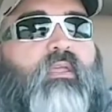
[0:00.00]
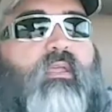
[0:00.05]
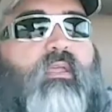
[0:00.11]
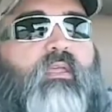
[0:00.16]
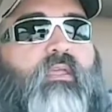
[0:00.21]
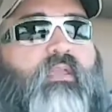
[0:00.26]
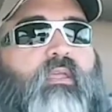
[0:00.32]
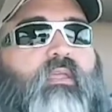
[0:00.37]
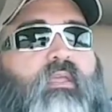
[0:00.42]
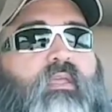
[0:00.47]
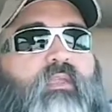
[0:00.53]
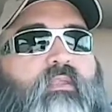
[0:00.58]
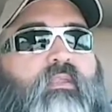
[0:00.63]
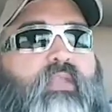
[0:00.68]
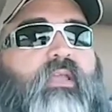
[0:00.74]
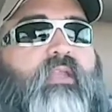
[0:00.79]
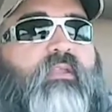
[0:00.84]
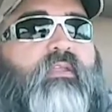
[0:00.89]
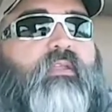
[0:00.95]
And
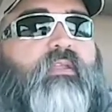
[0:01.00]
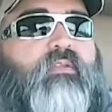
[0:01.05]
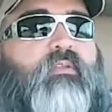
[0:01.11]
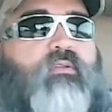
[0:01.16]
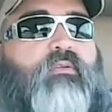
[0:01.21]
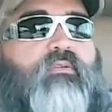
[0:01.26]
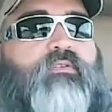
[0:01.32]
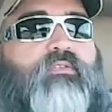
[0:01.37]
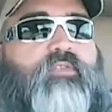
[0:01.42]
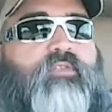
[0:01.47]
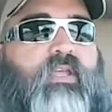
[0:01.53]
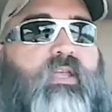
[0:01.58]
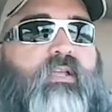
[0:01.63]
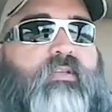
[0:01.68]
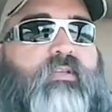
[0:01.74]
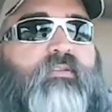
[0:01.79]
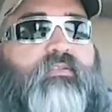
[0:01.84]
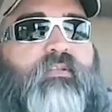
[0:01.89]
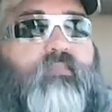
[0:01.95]
that includes
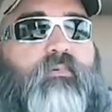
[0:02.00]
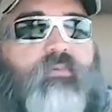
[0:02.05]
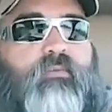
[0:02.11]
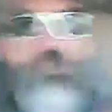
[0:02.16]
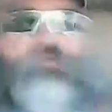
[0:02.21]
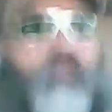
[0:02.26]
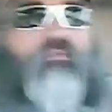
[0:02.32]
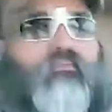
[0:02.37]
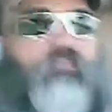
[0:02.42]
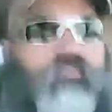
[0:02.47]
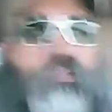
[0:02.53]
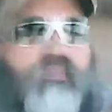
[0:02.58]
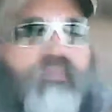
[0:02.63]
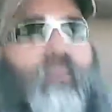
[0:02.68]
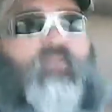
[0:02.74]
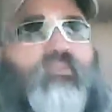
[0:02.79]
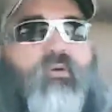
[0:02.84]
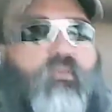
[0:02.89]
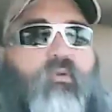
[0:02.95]
taxes and everything. That's
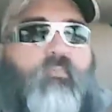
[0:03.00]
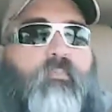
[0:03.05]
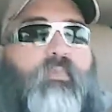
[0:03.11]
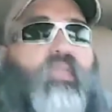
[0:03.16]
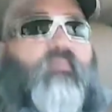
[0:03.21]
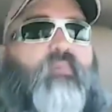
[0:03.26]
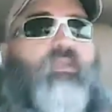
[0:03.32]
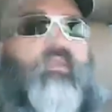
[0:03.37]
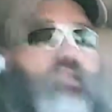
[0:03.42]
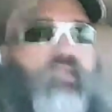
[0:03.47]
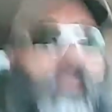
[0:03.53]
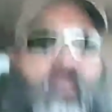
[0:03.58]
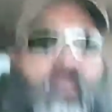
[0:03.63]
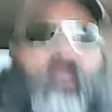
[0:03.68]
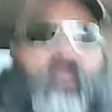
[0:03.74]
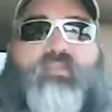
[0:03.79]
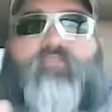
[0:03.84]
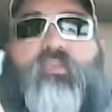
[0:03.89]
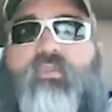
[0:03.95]
my total payment,
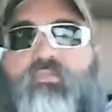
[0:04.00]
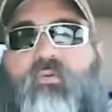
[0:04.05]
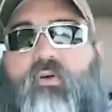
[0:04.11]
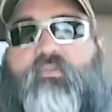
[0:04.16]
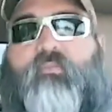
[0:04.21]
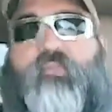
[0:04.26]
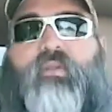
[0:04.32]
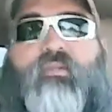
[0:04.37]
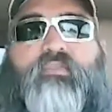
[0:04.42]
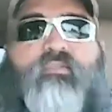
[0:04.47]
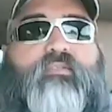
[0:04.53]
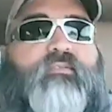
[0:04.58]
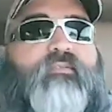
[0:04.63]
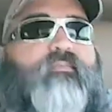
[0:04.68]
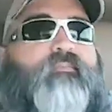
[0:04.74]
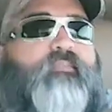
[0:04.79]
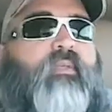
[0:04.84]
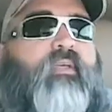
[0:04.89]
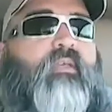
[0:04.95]
and it's only 12 months.
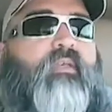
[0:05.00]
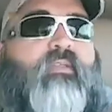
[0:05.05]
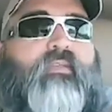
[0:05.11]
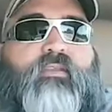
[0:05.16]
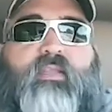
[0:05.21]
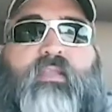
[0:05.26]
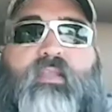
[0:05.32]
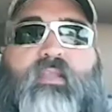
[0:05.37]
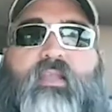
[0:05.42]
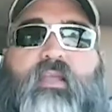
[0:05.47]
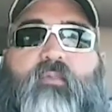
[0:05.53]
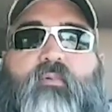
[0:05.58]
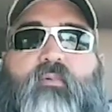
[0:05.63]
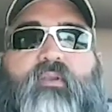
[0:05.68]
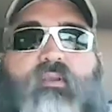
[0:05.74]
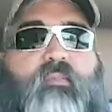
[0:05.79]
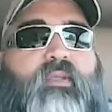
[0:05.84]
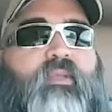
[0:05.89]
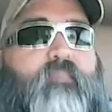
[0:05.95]
The other guy
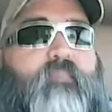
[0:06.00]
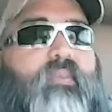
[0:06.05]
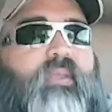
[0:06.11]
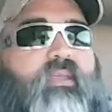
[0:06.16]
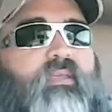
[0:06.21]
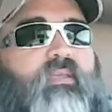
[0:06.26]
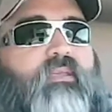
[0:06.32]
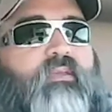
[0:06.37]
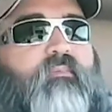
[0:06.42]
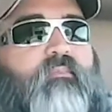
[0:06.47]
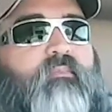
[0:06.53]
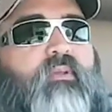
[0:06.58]
wanted me to pay him